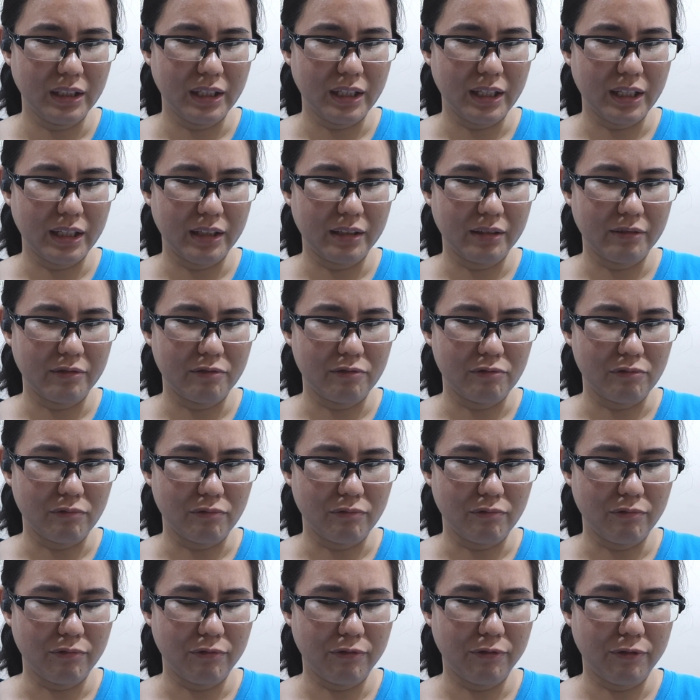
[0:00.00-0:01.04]

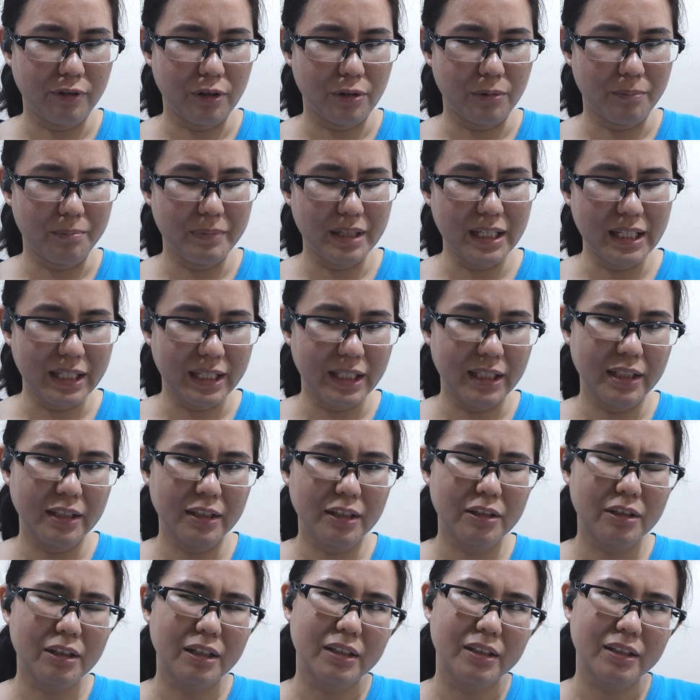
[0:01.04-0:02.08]
And for me,
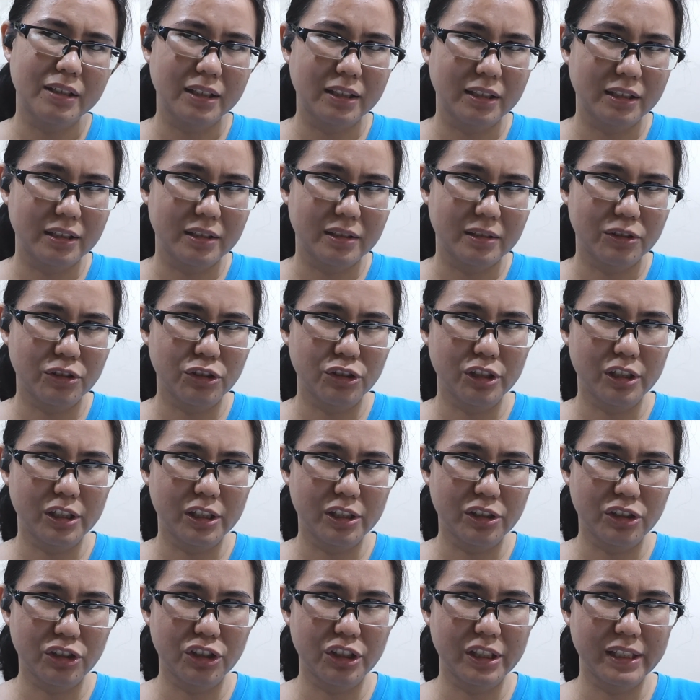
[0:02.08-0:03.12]

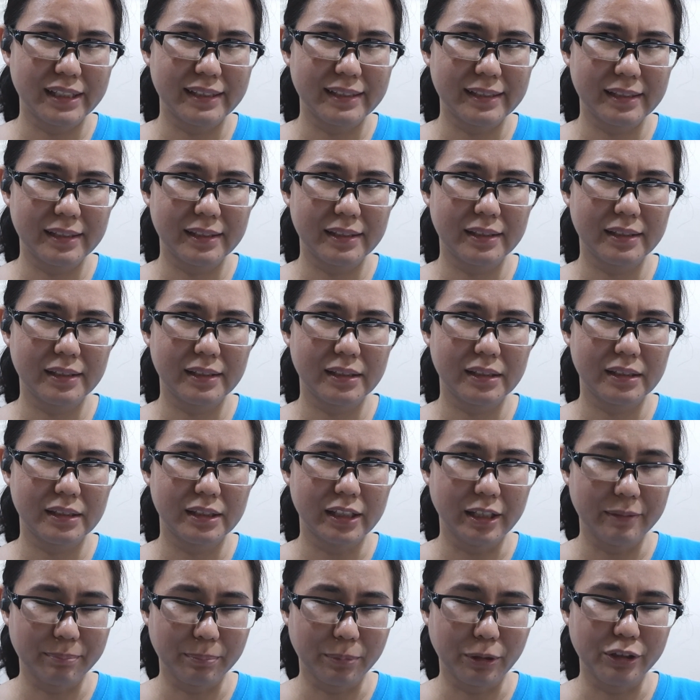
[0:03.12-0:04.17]
church is
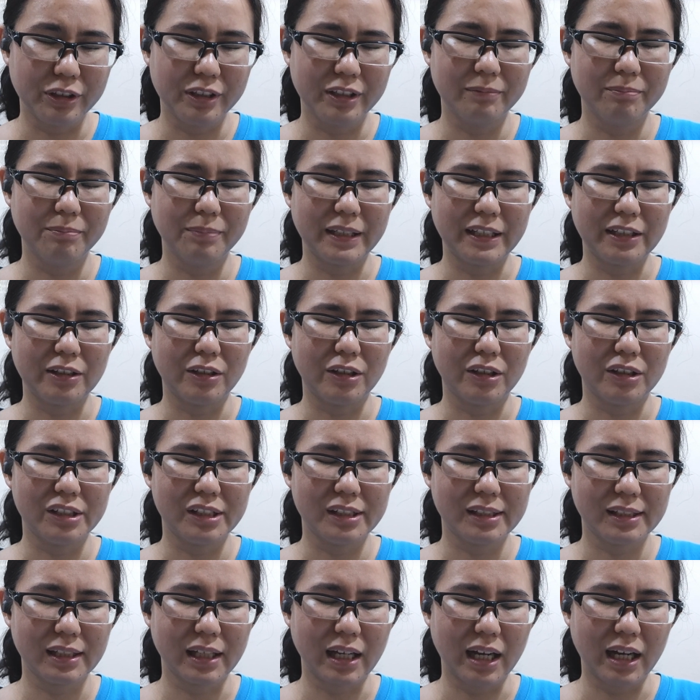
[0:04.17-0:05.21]
important
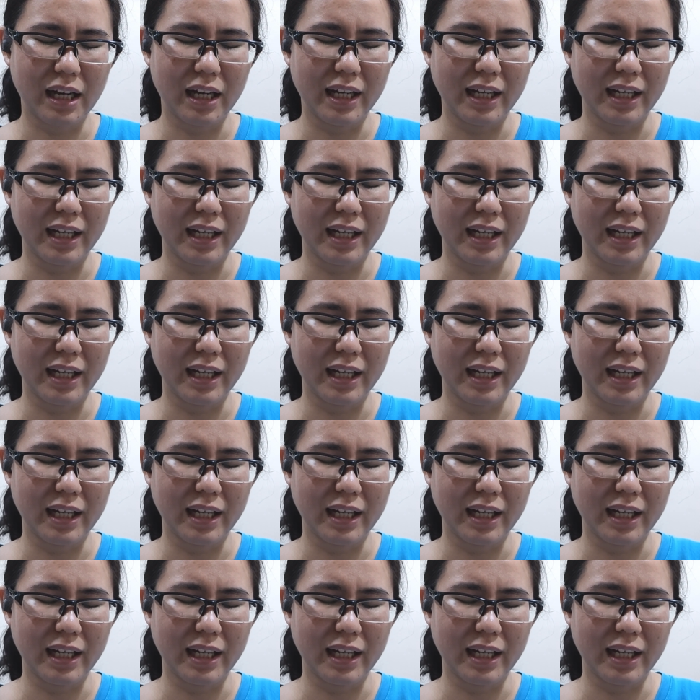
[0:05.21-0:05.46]
because